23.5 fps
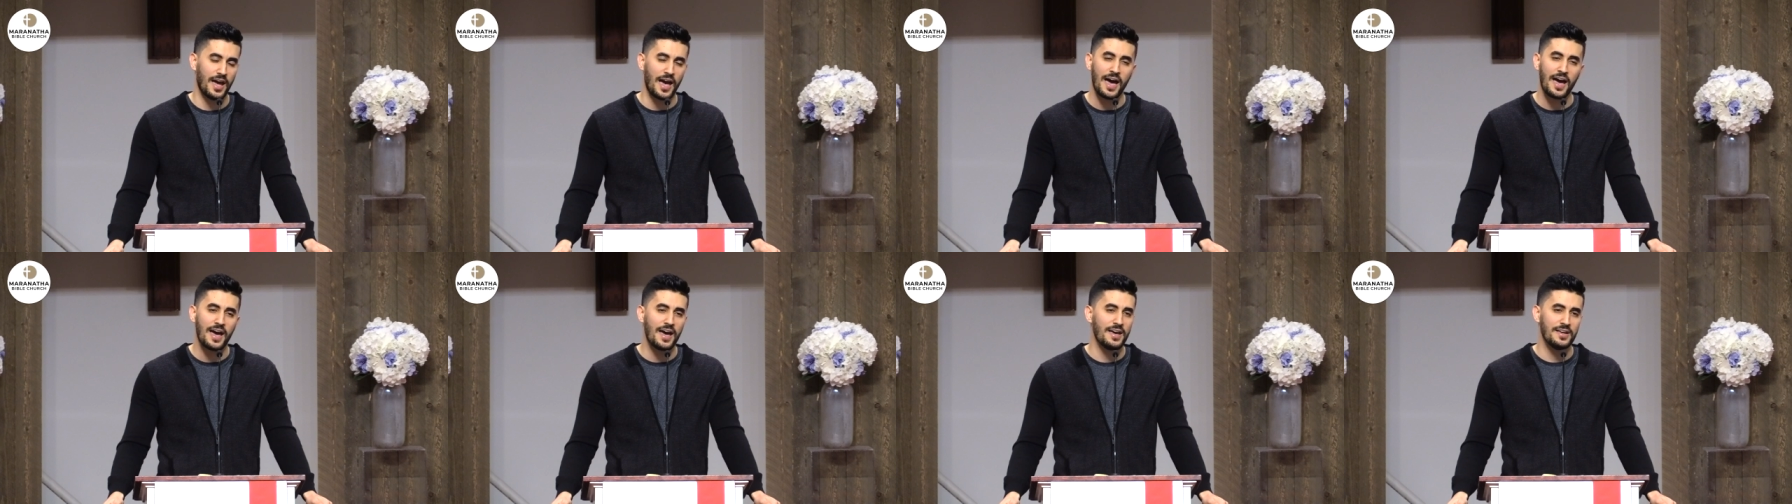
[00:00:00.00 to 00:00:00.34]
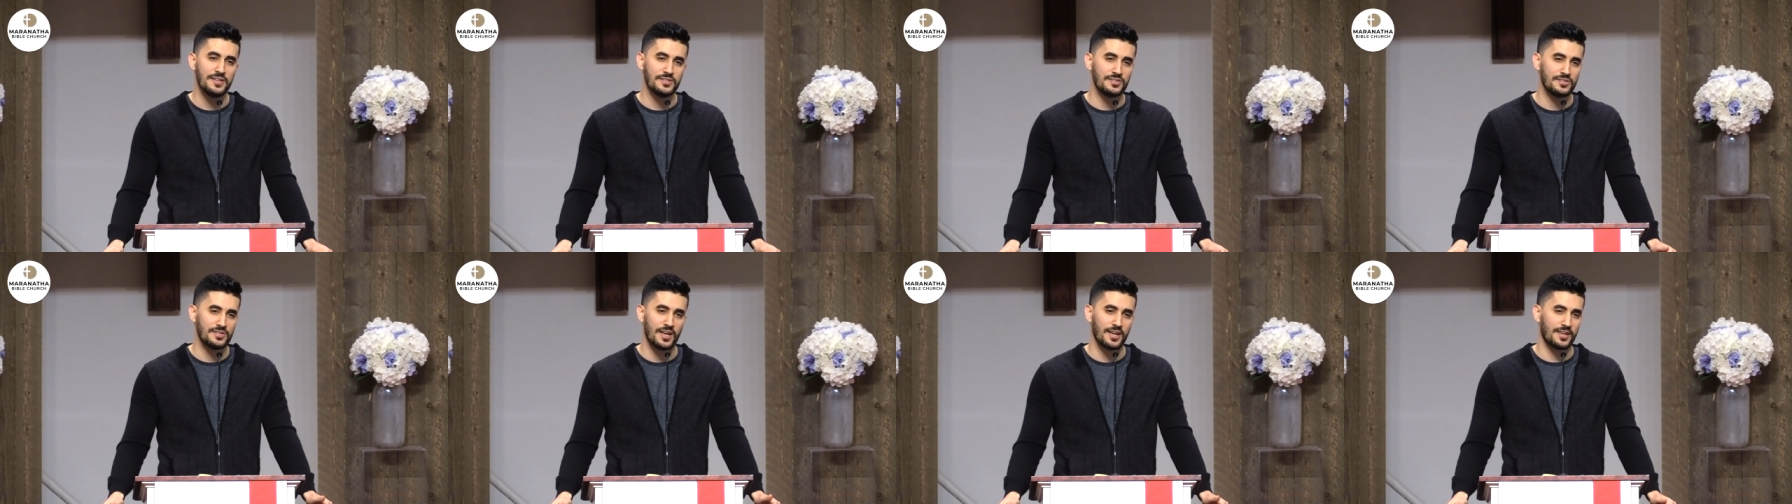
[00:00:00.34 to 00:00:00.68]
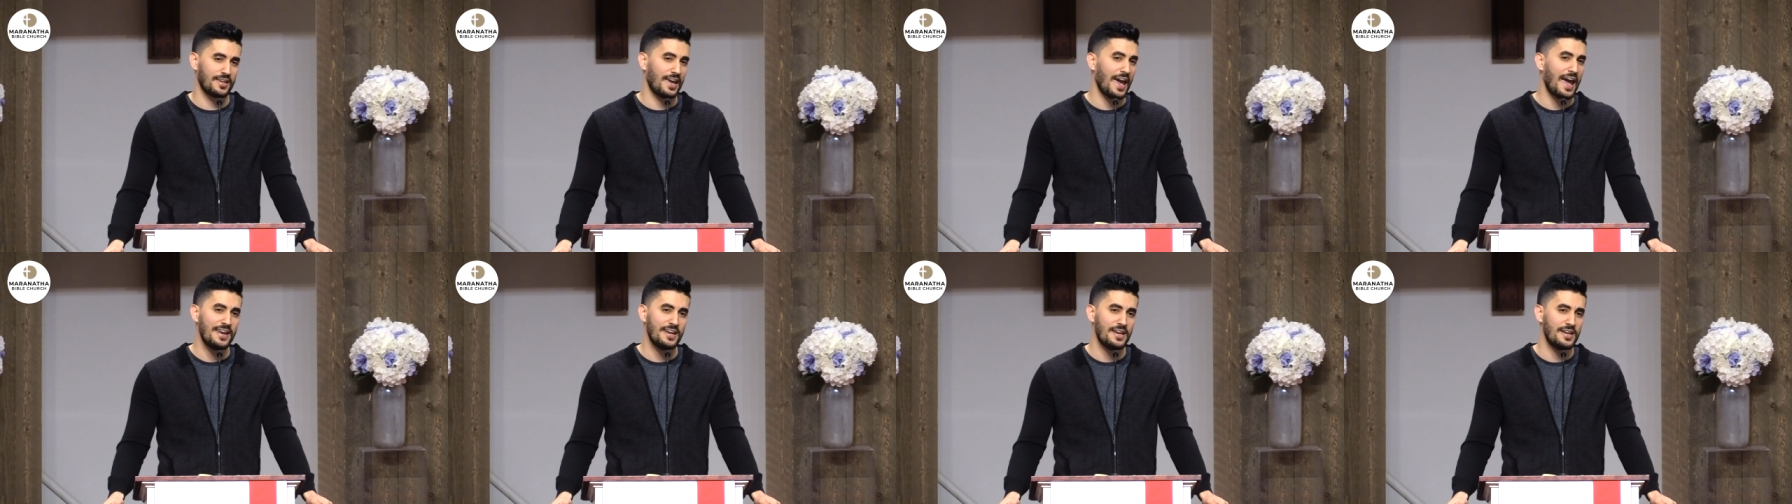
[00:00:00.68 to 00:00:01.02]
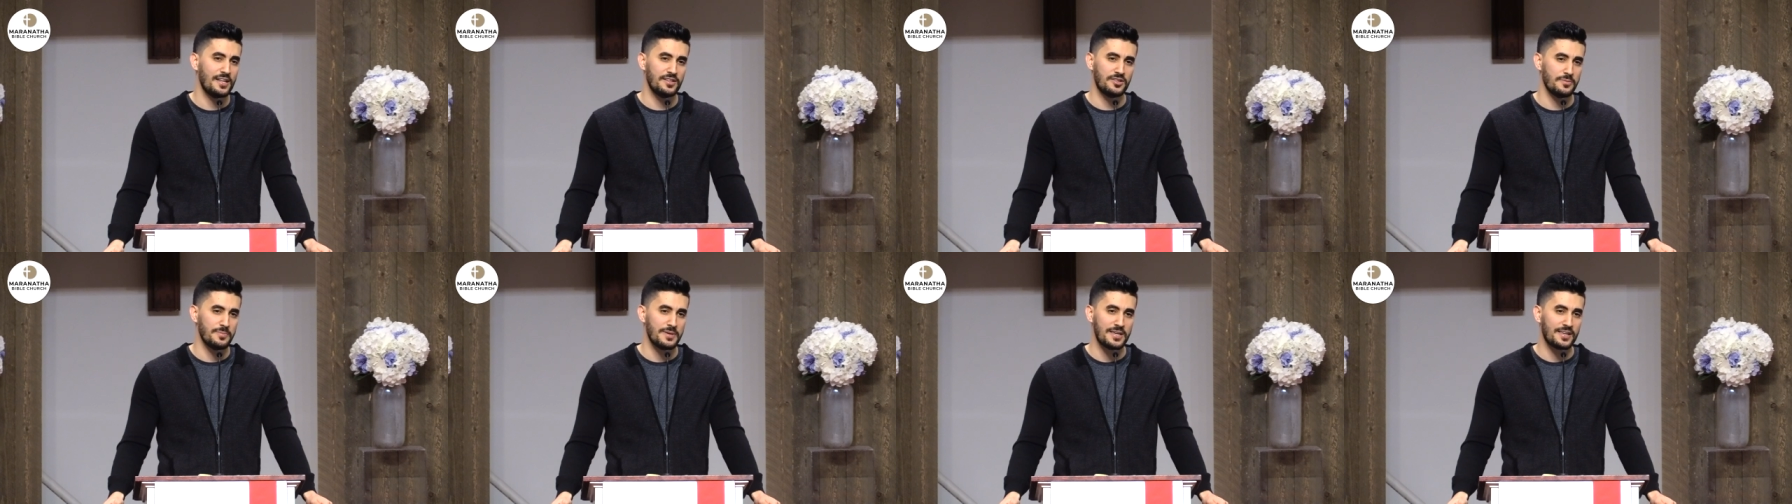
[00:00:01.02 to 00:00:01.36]
as a
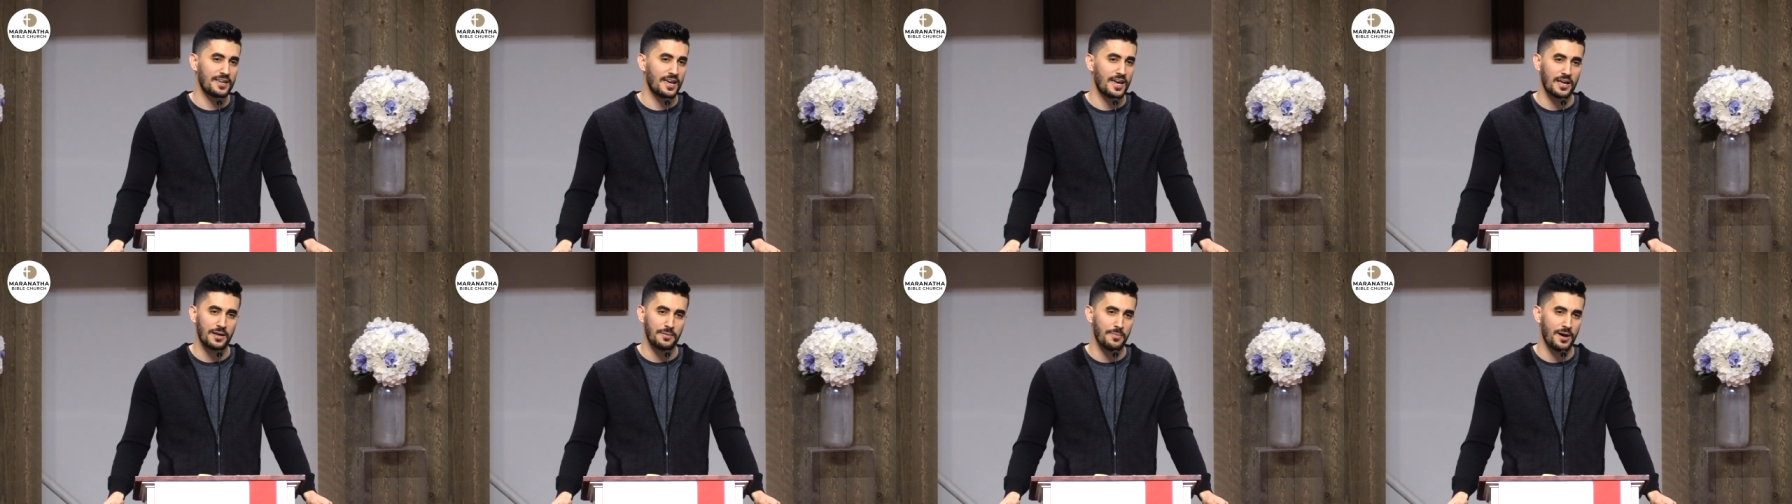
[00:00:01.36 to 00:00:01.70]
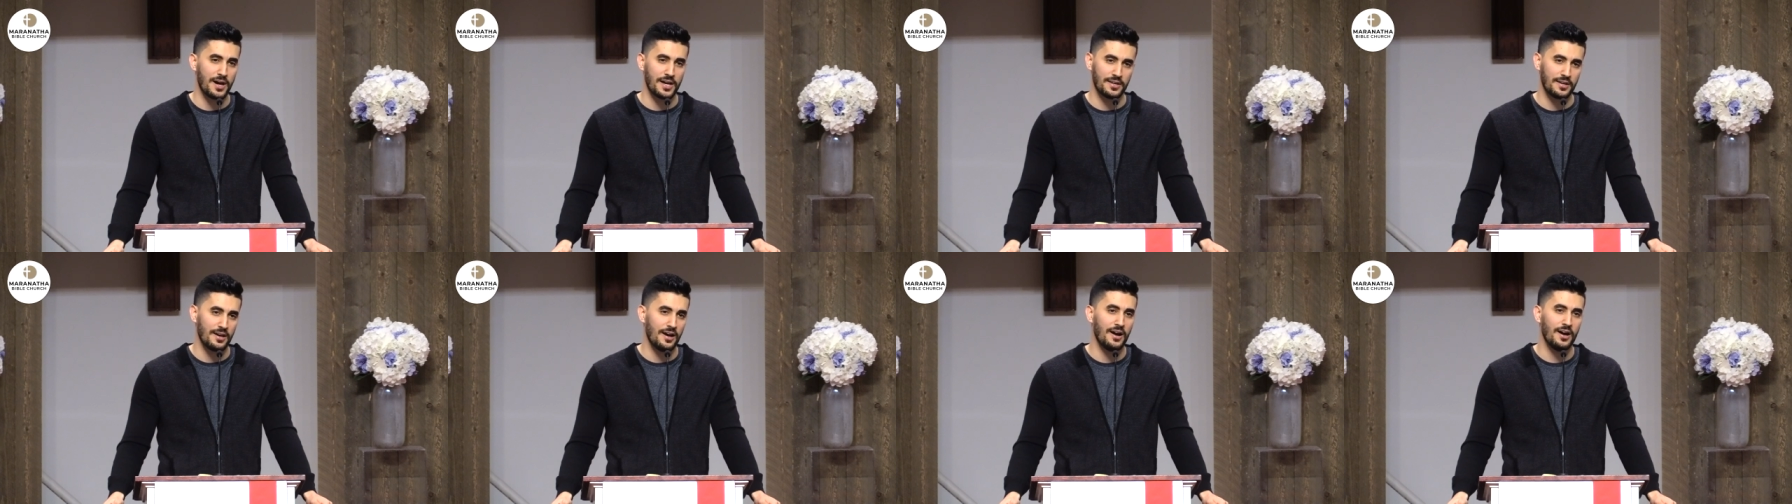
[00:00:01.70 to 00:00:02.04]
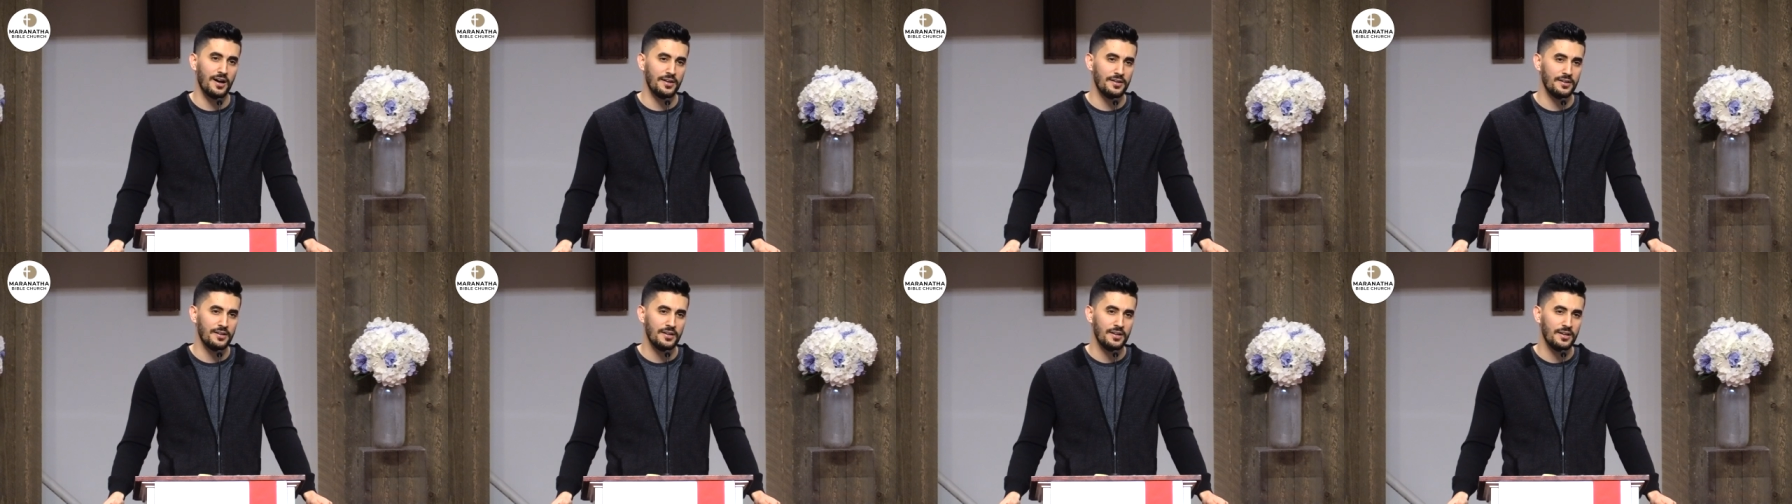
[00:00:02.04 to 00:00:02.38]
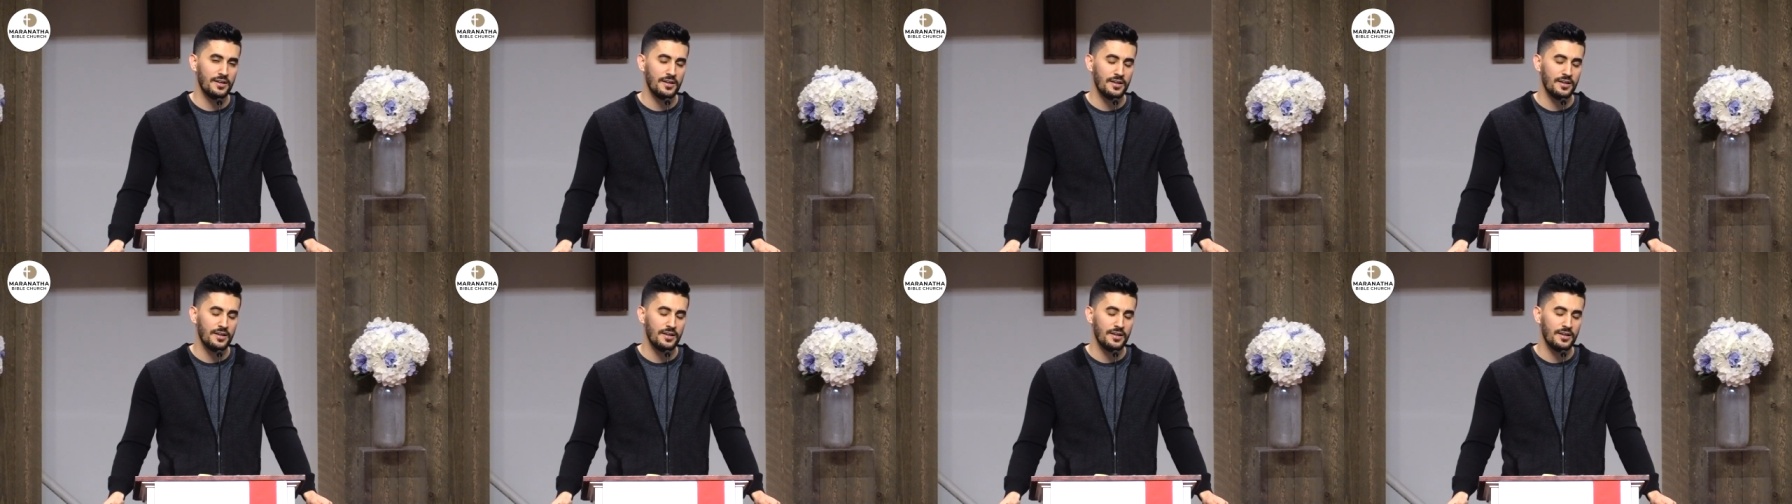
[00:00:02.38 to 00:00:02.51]
candidate to be king by God.